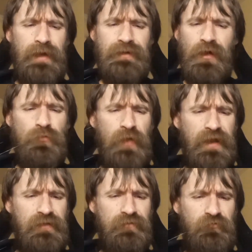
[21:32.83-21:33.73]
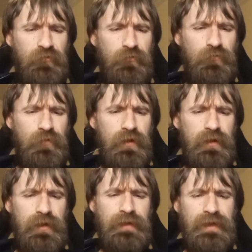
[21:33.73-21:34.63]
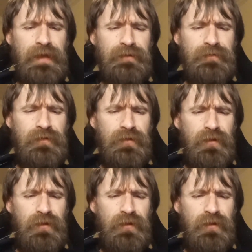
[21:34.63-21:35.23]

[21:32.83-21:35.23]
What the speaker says: I know that is true. And yet,